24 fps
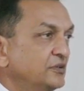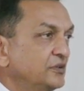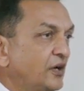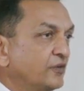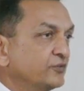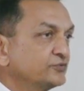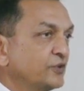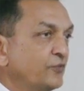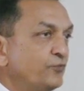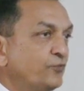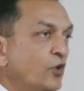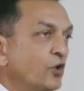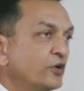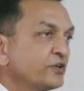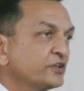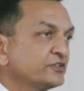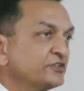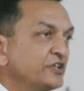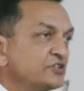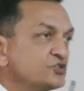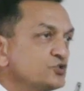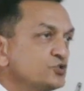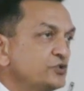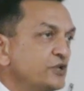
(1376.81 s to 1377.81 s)
of the
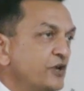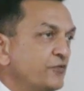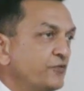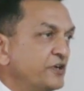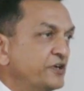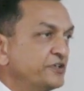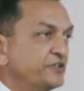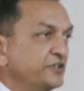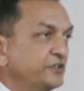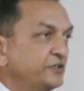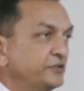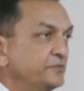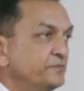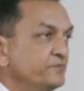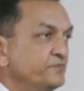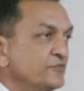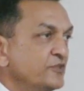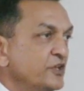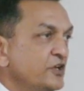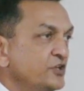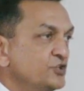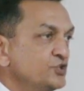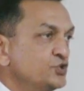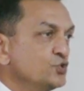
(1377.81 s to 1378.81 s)
water that you
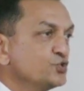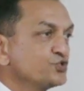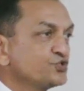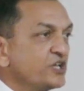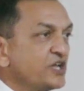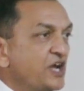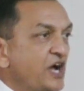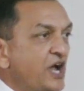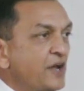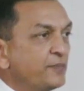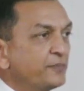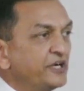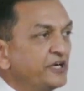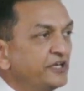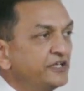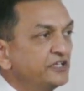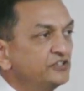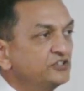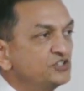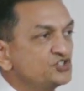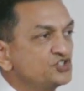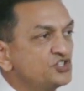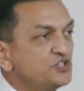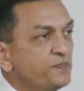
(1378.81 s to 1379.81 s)
diverted. You say, I am
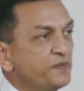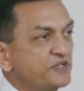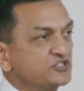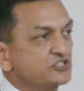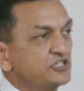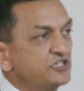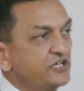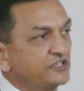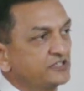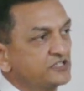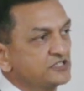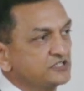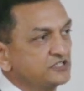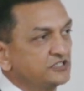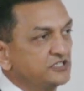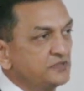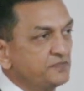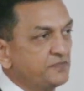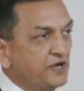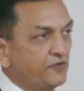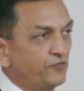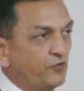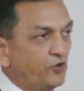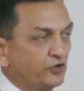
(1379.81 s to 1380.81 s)
getting the cheapest
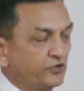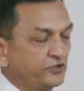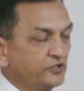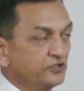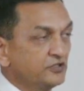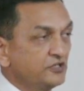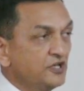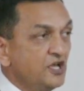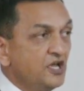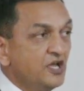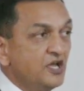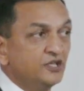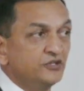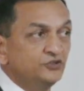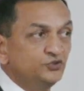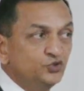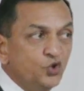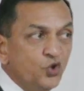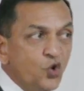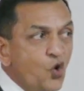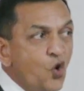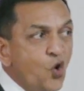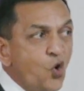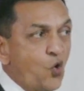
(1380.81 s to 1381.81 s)
electricity by water.
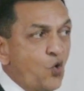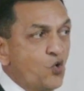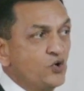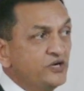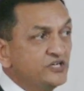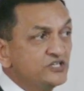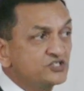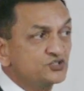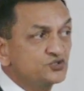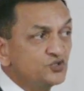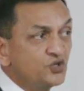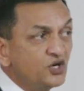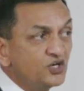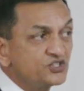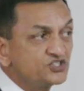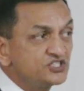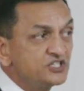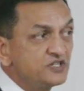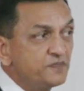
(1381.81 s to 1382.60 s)
No, it's not